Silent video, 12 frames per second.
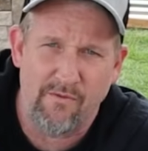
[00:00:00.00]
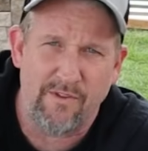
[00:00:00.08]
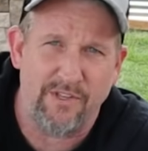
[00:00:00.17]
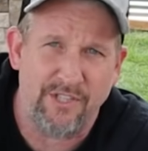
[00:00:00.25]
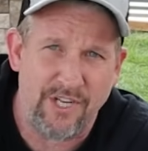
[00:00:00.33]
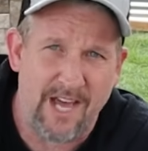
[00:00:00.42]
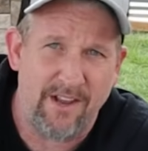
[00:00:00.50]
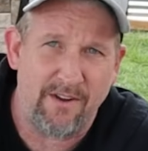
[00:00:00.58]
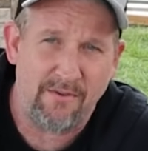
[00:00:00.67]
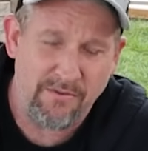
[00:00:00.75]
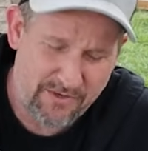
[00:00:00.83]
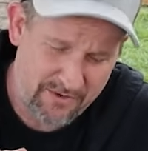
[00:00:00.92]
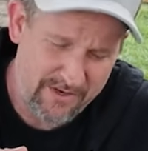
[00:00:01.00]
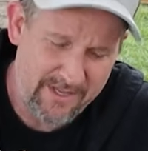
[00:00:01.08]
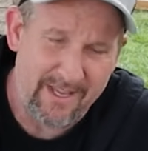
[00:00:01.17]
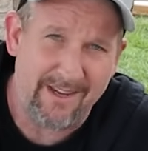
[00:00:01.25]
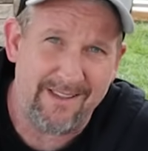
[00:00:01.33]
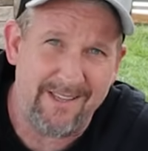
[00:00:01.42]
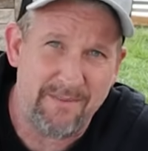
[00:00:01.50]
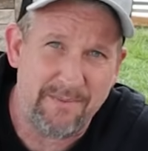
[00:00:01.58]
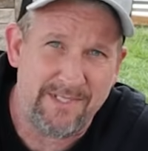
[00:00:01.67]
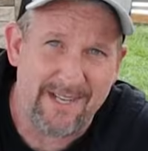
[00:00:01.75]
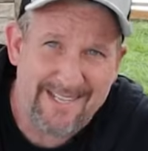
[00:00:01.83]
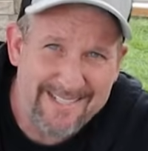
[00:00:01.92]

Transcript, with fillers: over the shadow during the eclipse